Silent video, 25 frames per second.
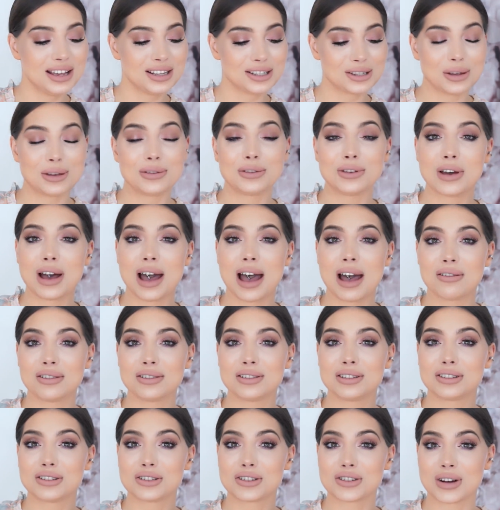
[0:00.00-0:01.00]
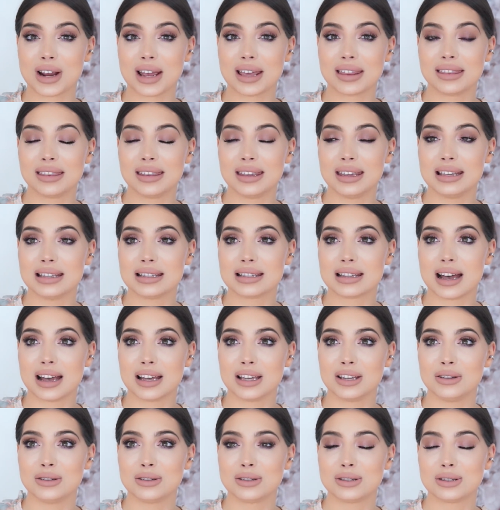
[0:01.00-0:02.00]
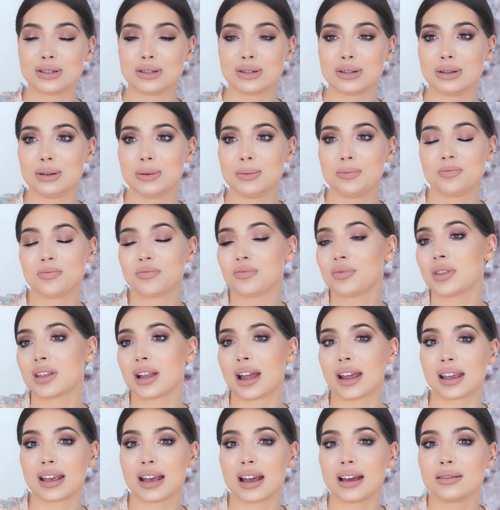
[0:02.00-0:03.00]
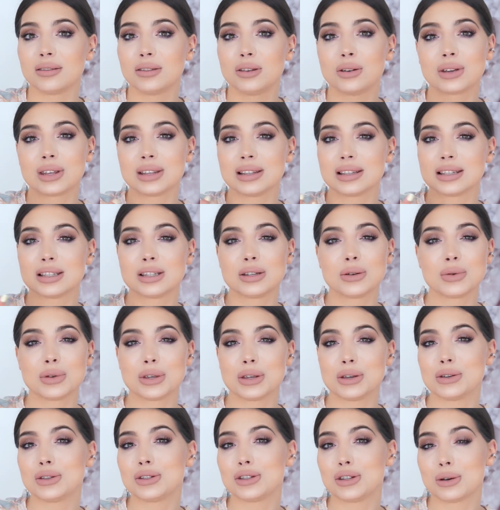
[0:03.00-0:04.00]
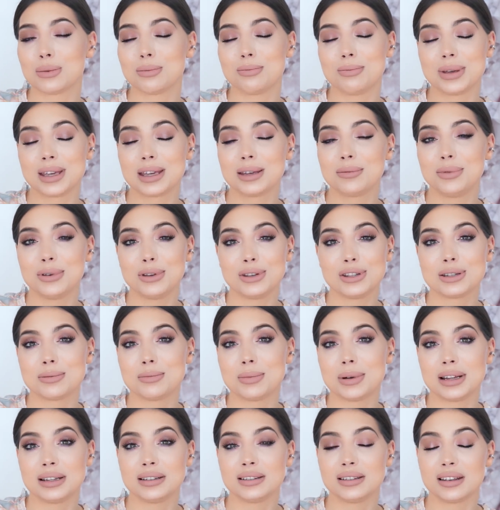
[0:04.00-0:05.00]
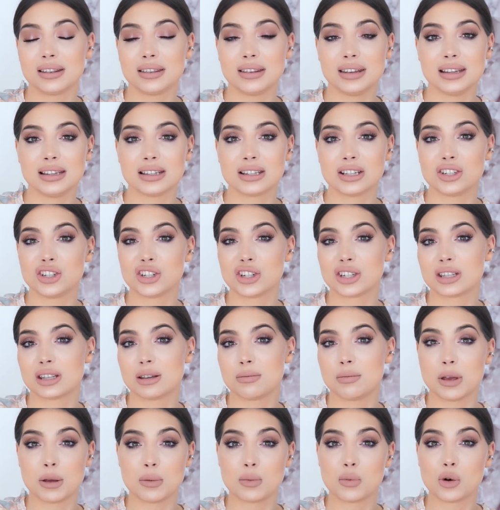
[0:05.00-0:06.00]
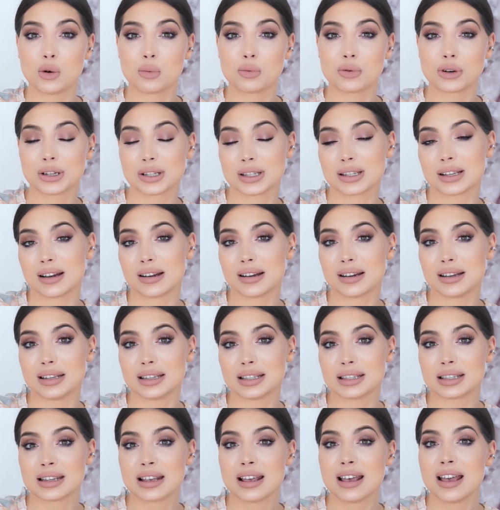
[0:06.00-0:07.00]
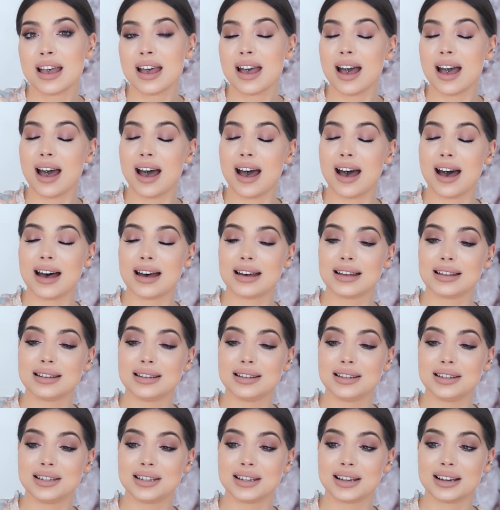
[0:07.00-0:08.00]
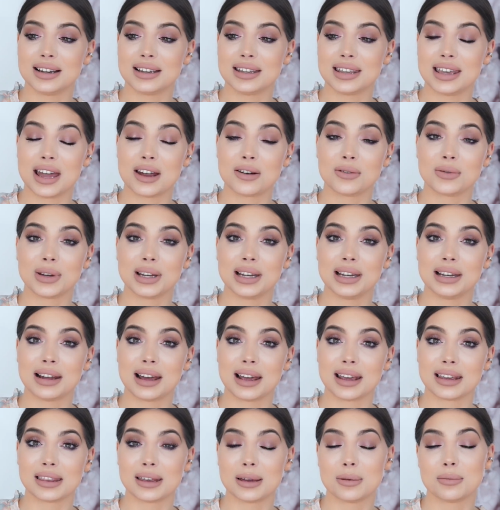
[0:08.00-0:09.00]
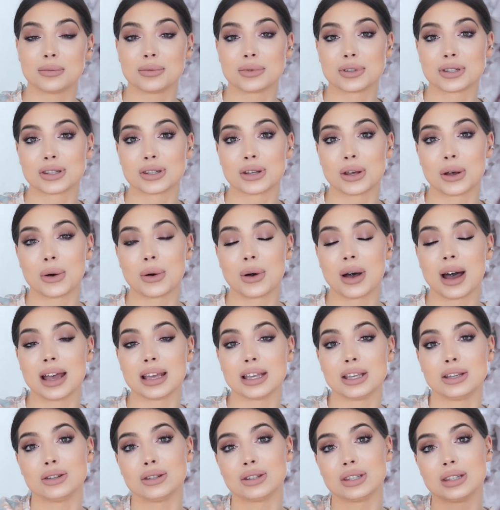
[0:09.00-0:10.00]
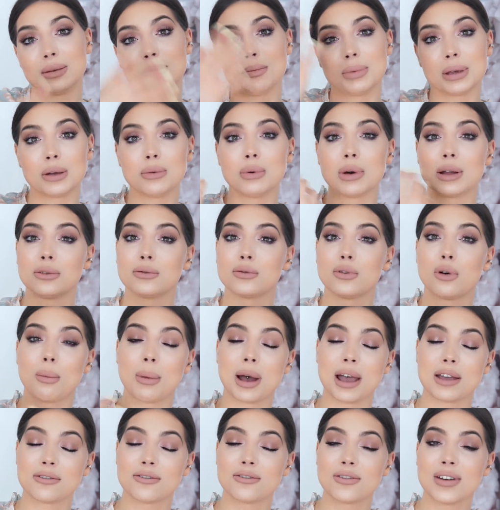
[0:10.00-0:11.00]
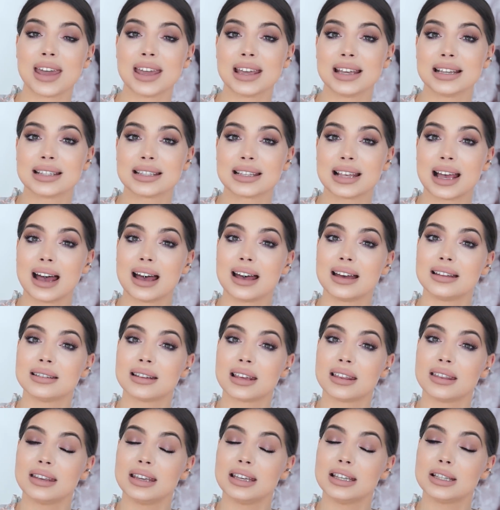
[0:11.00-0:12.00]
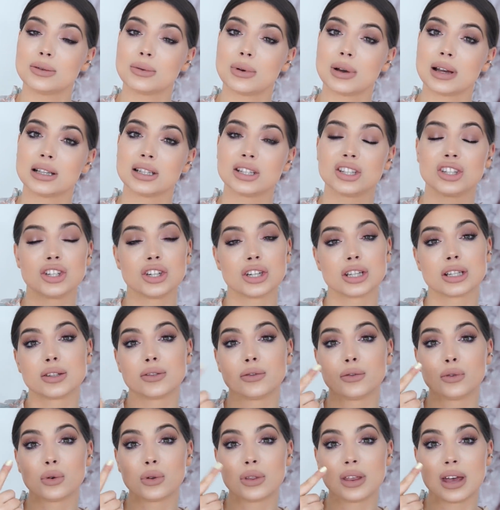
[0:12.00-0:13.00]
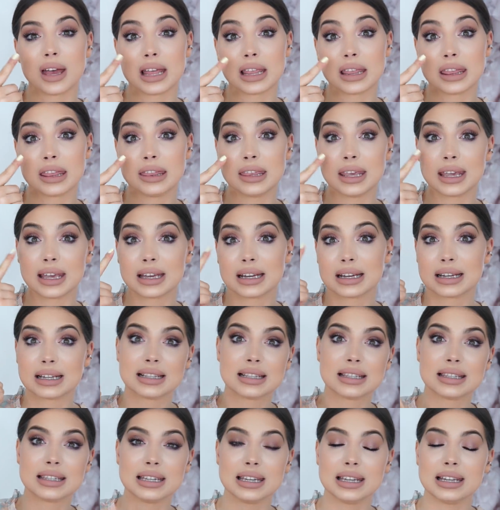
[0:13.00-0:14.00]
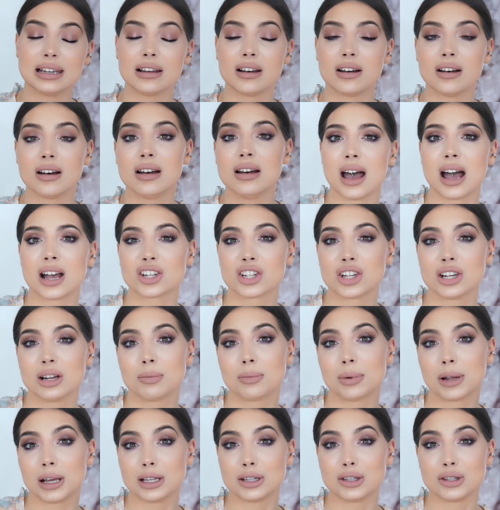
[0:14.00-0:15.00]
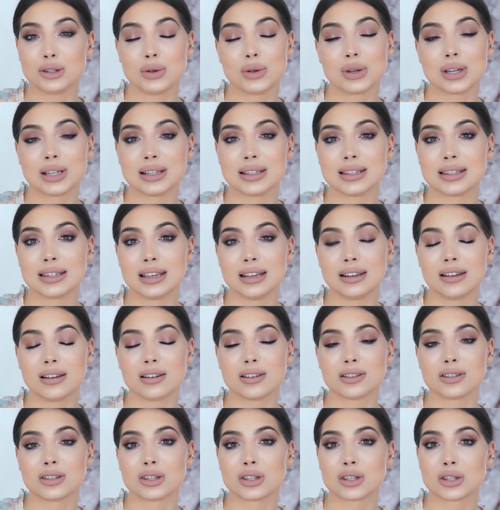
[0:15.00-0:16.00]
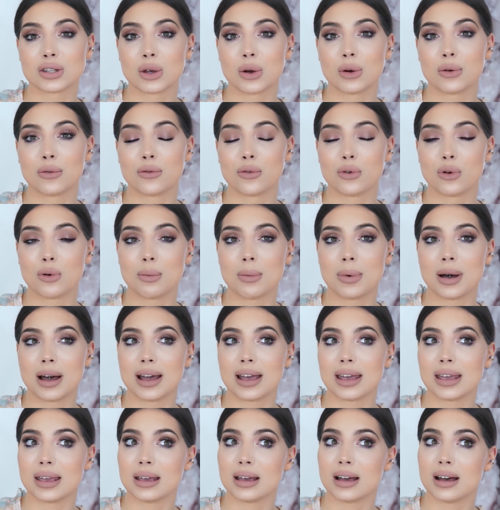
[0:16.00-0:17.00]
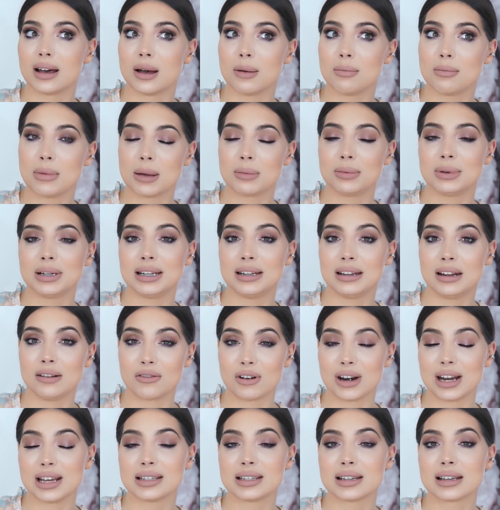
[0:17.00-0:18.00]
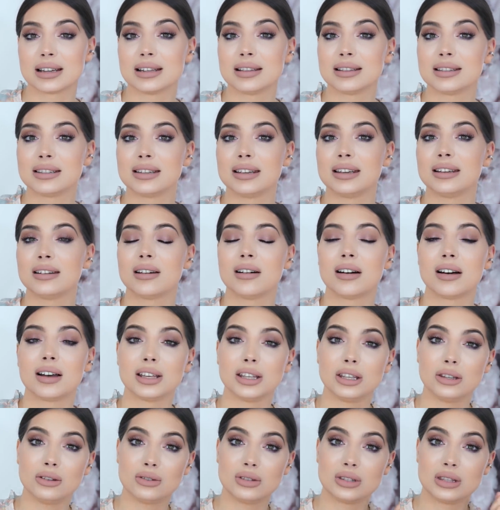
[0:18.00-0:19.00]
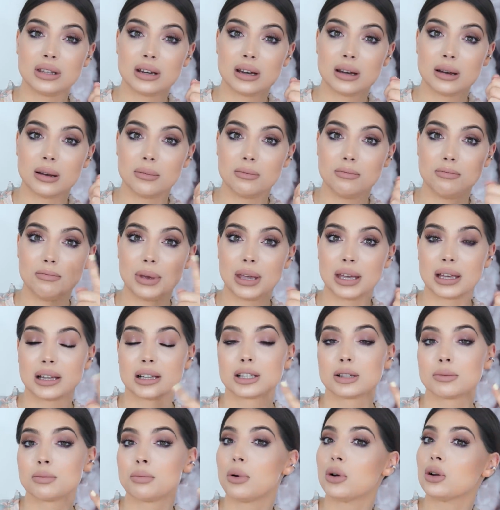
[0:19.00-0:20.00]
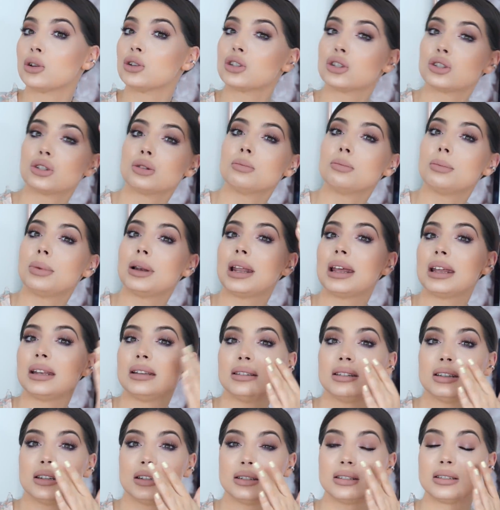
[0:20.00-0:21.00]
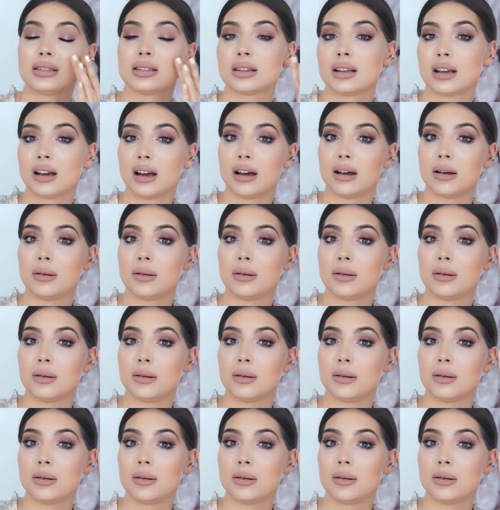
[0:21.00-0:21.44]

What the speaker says: So if you haven't tried these, I used to like, you can still use your big beauty blender. These are just a bit more precise, and yeah, I really like them. So I use the big one for my face and these ones just for that thick concealer. I actually applied two concealers. So for my Maybelline Eraser concealer, I used the big sponge to blend it